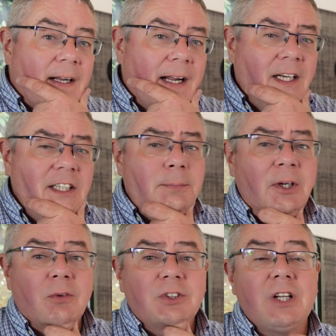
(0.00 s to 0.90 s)
And that leads me
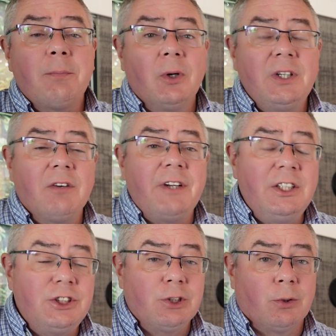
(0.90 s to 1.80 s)
on to the point of
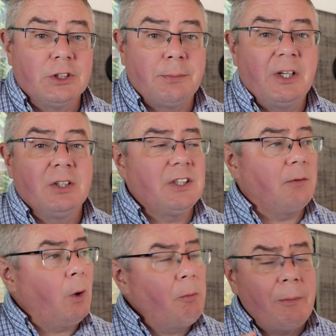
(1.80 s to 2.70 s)
insurance, because
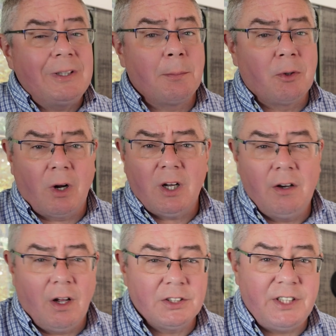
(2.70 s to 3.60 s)
when we went to Morocco
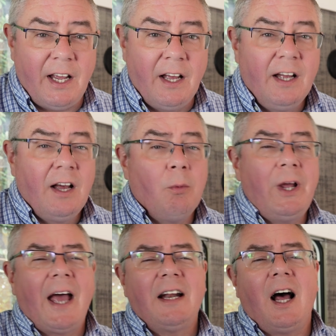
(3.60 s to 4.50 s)
last year, we
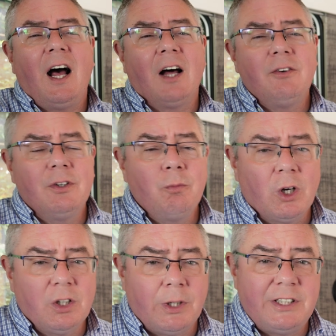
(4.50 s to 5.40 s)
had
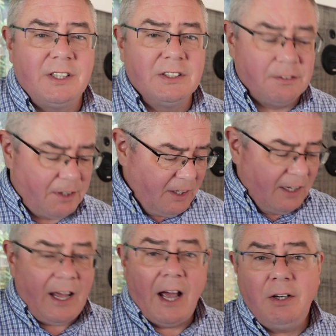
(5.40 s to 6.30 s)
101 questions of
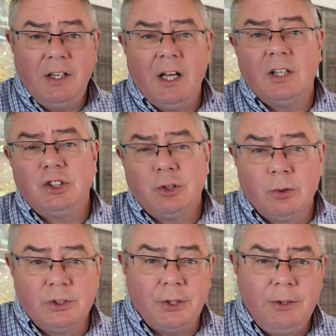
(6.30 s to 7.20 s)
how did you get
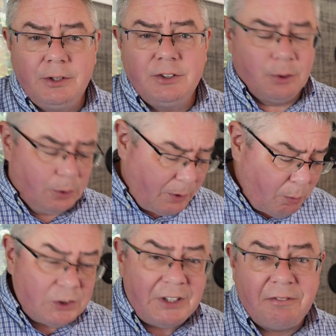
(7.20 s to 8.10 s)
insurance, who you insured with,
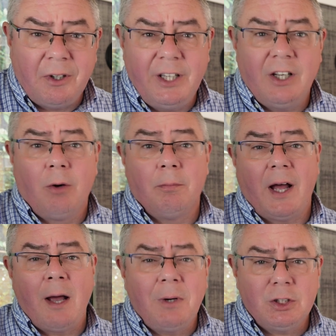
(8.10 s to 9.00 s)
was it fully comp,
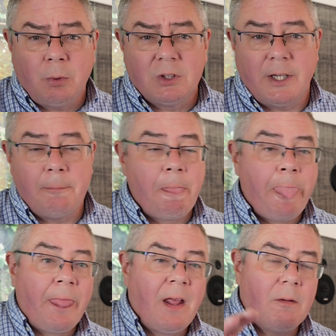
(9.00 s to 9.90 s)
how much was it?
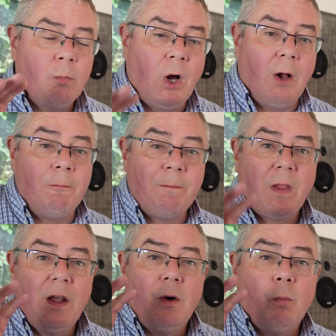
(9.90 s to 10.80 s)
Well,
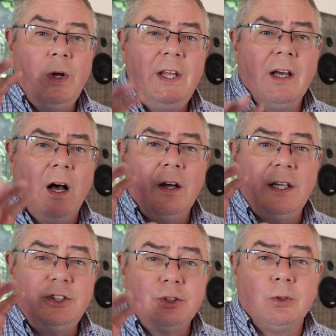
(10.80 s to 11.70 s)
we are
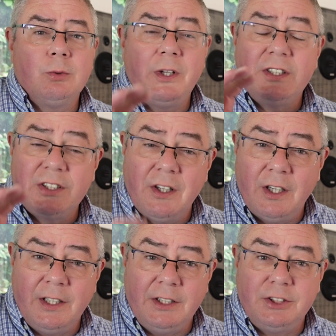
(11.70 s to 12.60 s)
insured with
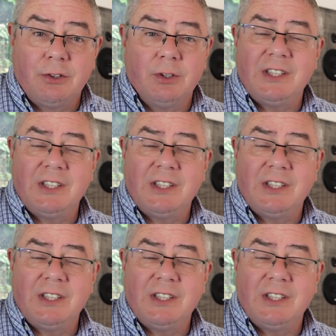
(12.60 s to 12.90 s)
Sterling Insurance,